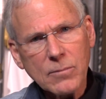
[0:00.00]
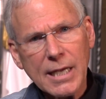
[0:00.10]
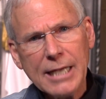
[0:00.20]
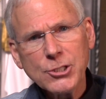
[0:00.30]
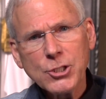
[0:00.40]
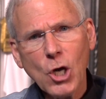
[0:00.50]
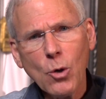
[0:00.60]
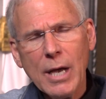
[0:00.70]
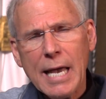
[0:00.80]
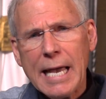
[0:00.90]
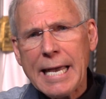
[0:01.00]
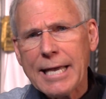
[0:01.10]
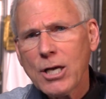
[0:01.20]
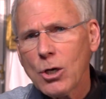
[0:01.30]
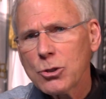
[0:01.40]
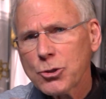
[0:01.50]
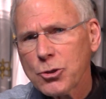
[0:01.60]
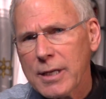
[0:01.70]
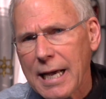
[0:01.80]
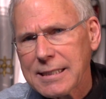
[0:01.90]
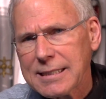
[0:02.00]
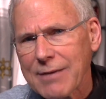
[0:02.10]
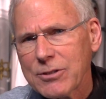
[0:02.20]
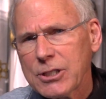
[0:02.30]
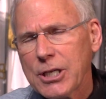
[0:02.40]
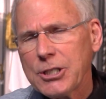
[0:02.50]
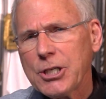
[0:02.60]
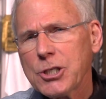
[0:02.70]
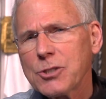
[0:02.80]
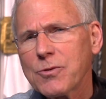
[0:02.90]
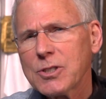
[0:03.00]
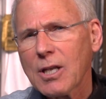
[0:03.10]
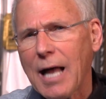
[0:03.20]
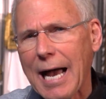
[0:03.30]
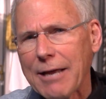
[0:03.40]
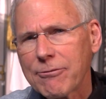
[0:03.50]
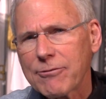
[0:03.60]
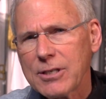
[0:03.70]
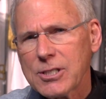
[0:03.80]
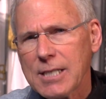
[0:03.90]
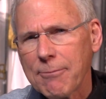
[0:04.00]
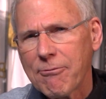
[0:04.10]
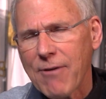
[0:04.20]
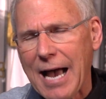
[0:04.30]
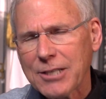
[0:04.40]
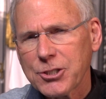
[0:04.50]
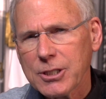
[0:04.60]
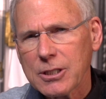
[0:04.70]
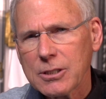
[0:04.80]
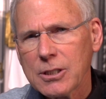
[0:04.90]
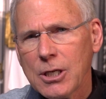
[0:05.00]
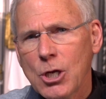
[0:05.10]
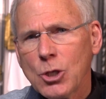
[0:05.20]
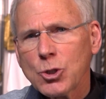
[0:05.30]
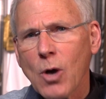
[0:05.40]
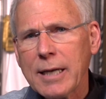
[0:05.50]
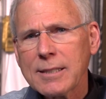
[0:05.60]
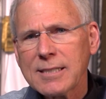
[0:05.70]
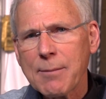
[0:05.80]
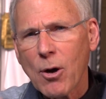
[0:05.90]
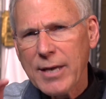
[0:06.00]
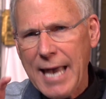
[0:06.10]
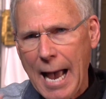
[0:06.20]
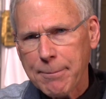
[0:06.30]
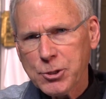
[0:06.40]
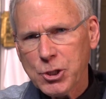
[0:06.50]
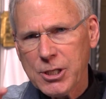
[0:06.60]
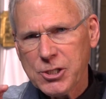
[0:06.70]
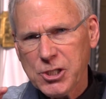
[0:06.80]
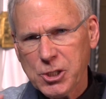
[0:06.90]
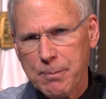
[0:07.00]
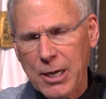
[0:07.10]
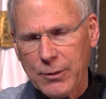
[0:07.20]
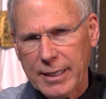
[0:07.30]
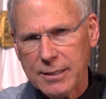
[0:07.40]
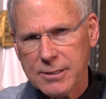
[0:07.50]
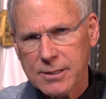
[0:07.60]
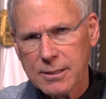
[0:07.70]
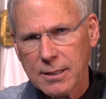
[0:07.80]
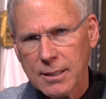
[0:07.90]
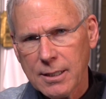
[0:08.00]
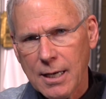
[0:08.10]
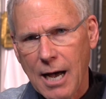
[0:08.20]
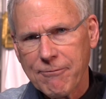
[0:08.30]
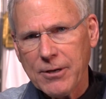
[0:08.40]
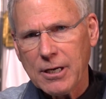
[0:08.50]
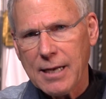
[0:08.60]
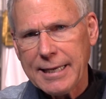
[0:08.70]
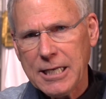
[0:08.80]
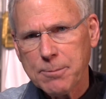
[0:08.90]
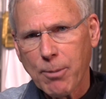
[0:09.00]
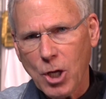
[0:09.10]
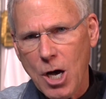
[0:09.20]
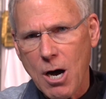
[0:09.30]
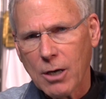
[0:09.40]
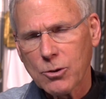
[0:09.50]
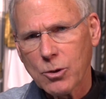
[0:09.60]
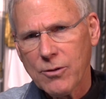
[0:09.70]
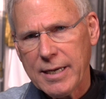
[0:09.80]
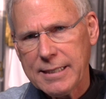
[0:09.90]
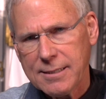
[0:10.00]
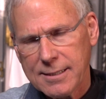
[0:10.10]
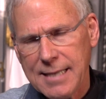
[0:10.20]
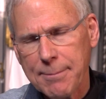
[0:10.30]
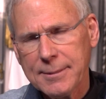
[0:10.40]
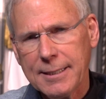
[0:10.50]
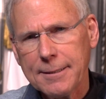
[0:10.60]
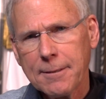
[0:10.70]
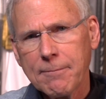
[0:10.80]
And so he goes through the next 17 years of his life in some fashion, trying to somehow capture this experience of feeling like he's belonged or that he's accepted.